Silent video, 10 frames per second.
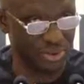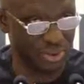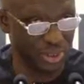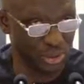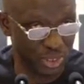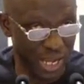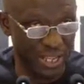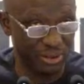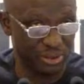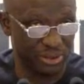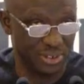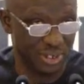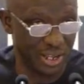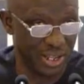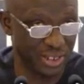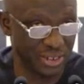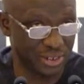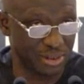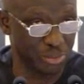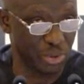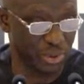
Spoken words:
They should guide us, at least, because